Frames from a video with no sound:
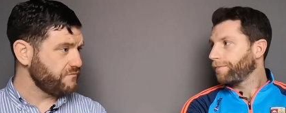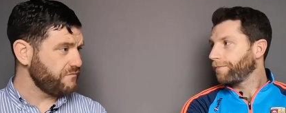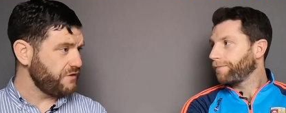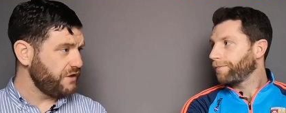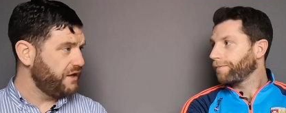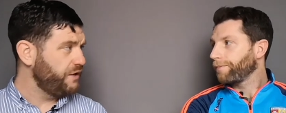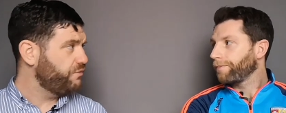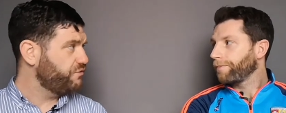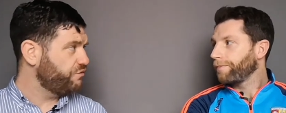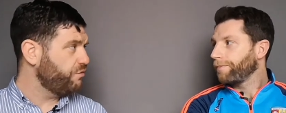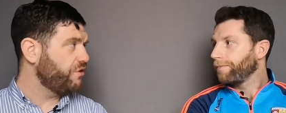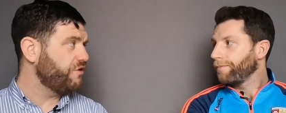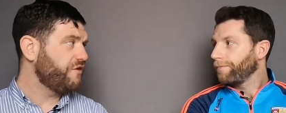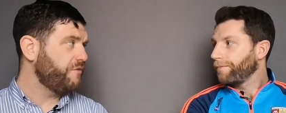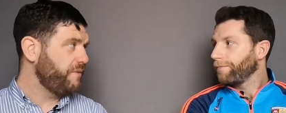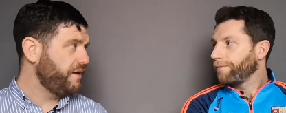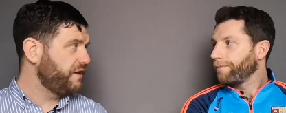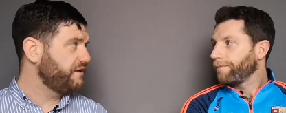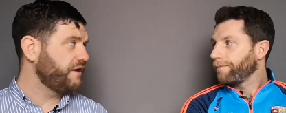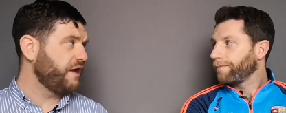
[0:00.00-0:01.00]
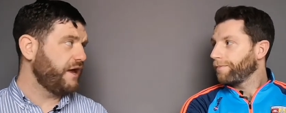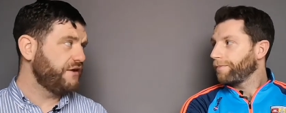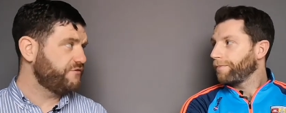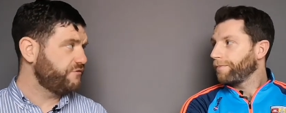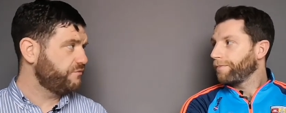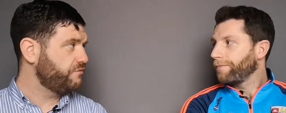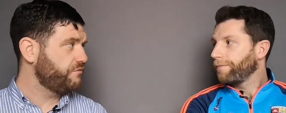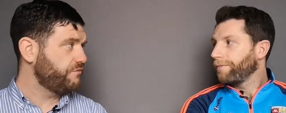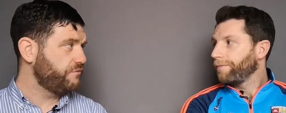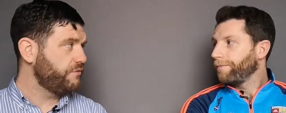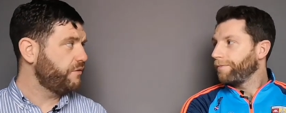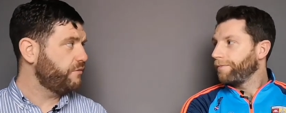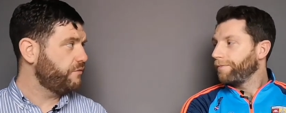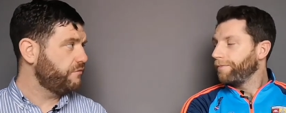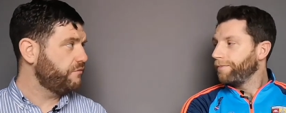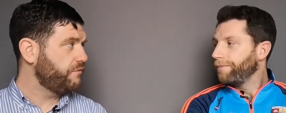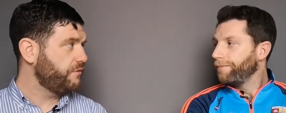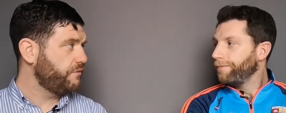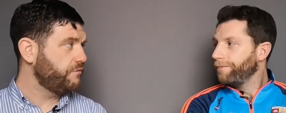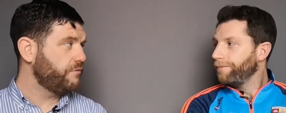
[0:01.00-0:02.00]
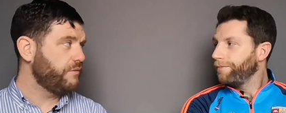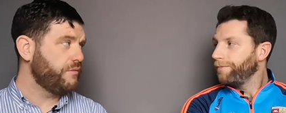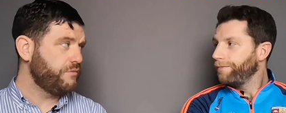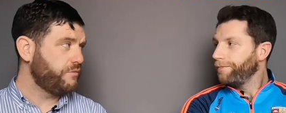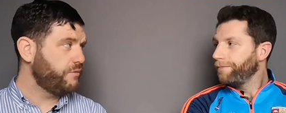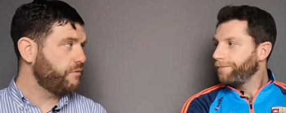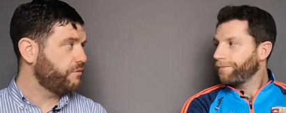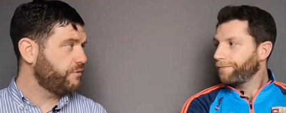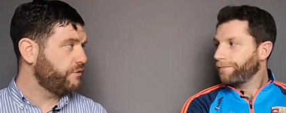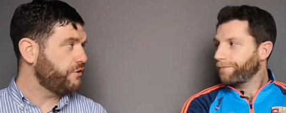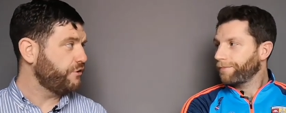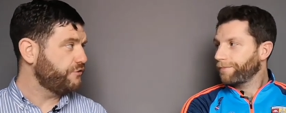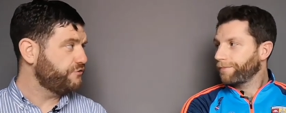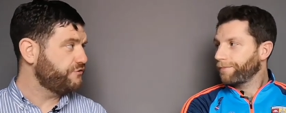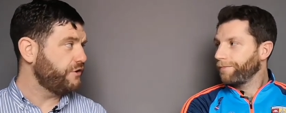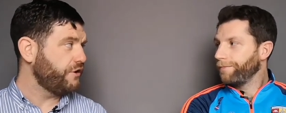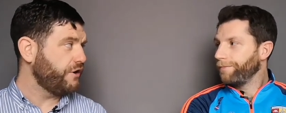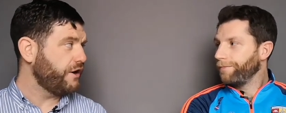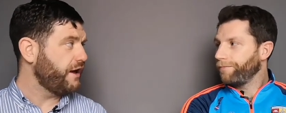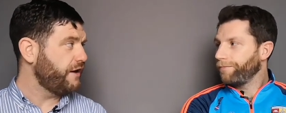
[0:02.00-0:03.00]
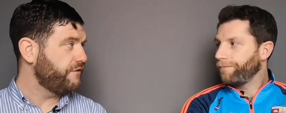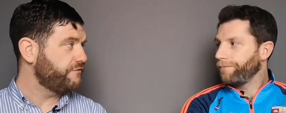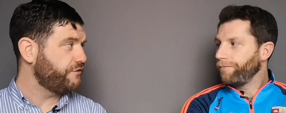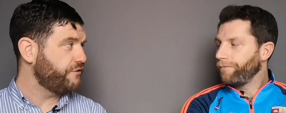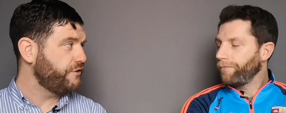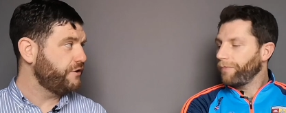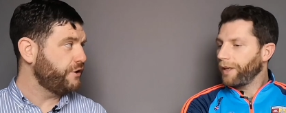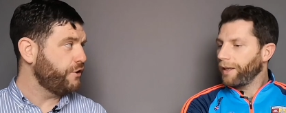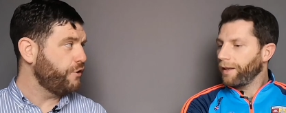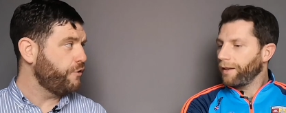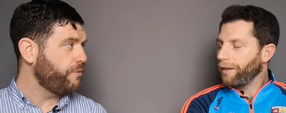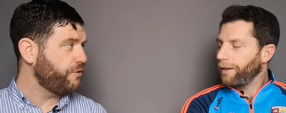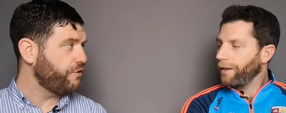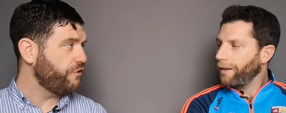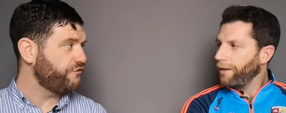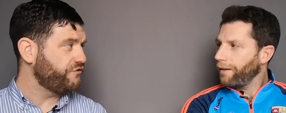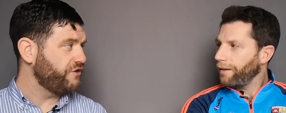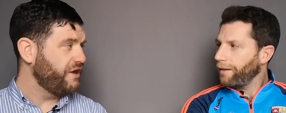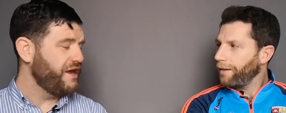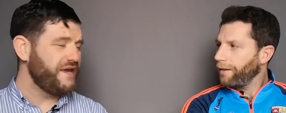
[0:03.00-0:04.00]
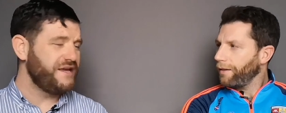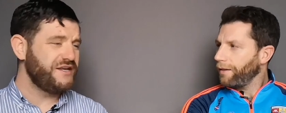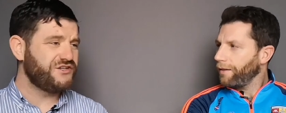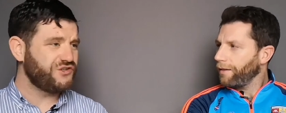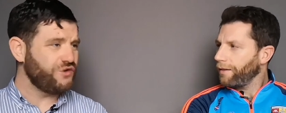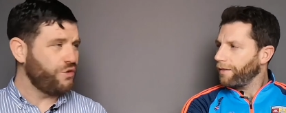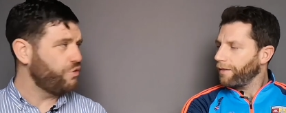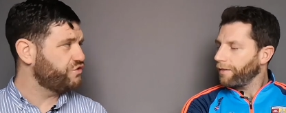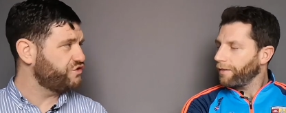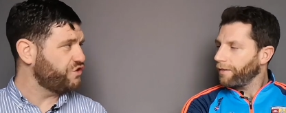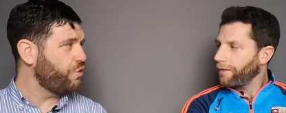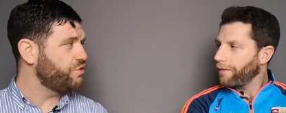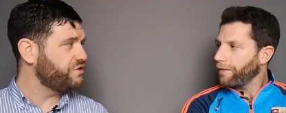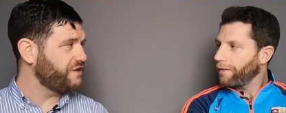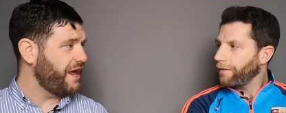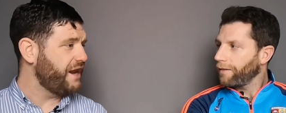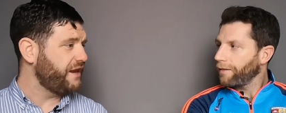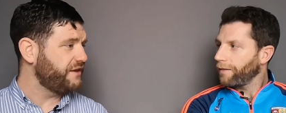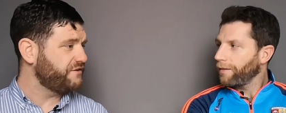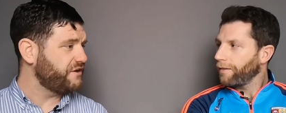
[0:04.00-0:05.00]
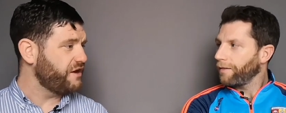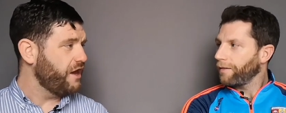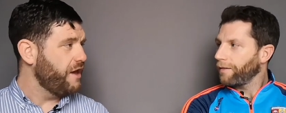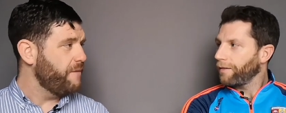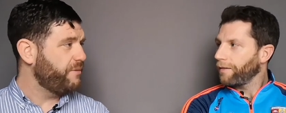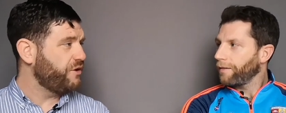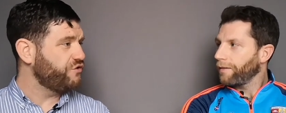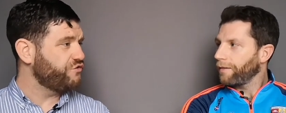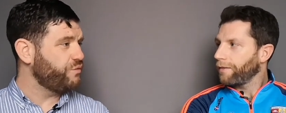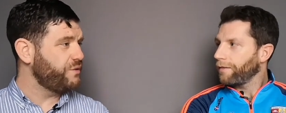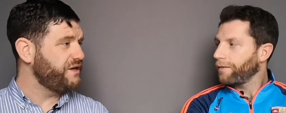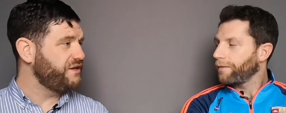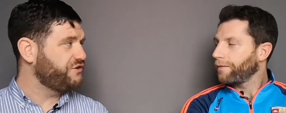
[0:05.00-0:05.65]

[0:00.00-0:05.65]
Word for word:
Speaker 1: he was one of the main guys we were, we were going out to look after, you know, because he's so, so talented. Because when he